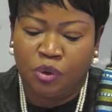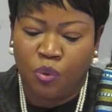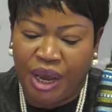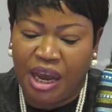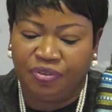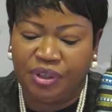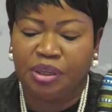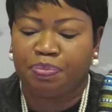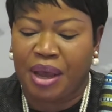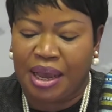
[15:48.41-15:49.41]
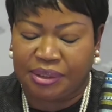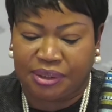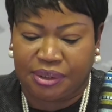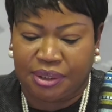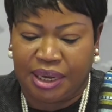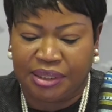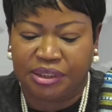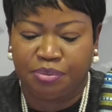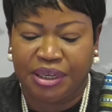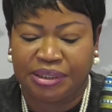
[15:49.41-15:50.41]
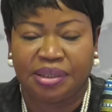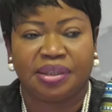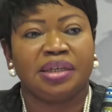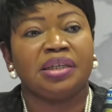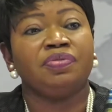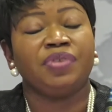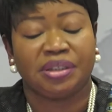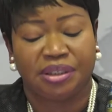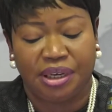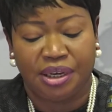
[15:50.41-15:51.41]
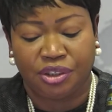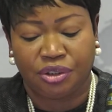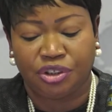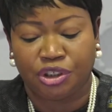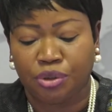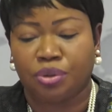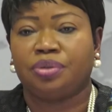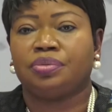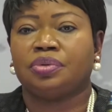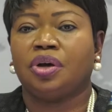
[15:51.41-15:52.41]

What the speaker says: We have in the past estimated that investigations should,